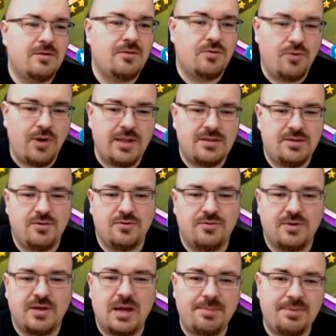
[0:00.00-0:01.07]
Right, yo,
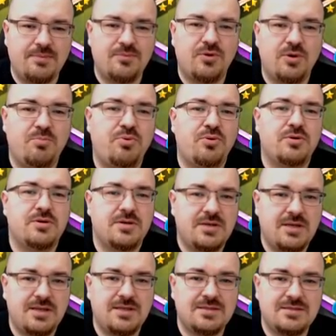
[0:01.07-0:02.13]
couple more important
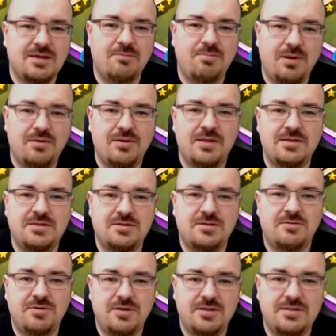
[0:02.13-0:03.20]
things about
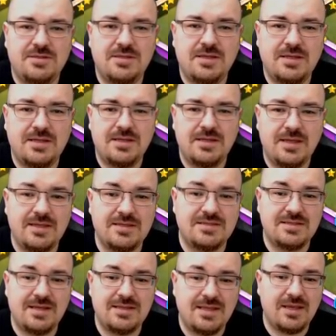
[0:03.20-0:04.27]
legendaries is
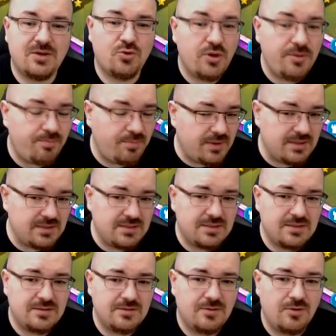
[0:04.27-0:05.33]
that equipment
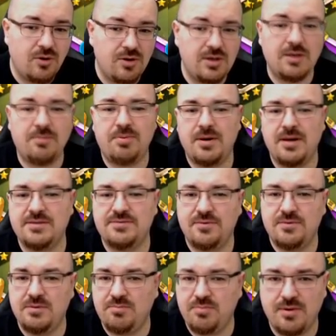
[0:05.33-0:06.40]
only applies
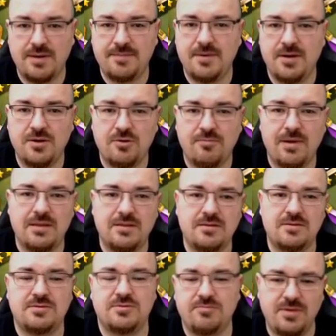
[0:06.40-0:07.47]
from the primary
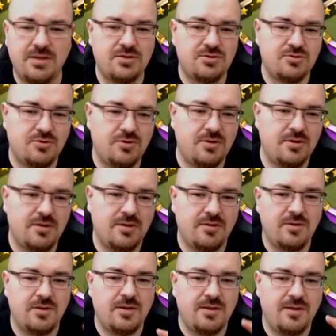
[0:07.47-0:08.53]
commander, so make sure
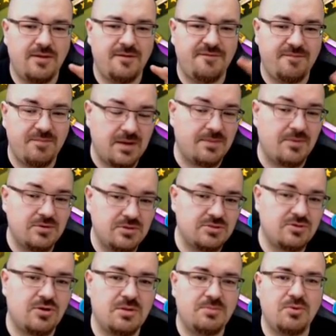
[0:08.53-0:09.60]
if Minamoto is
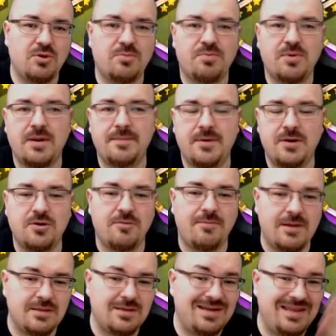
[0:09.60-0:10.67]
gonna be your primary
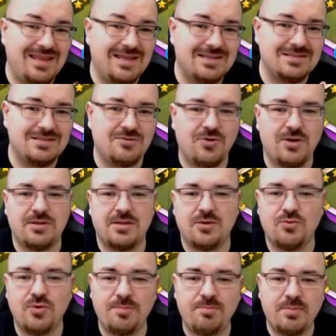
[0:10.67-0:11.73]
commander, he has the right
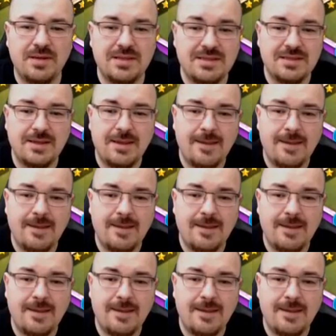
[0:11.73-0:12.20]
equipment.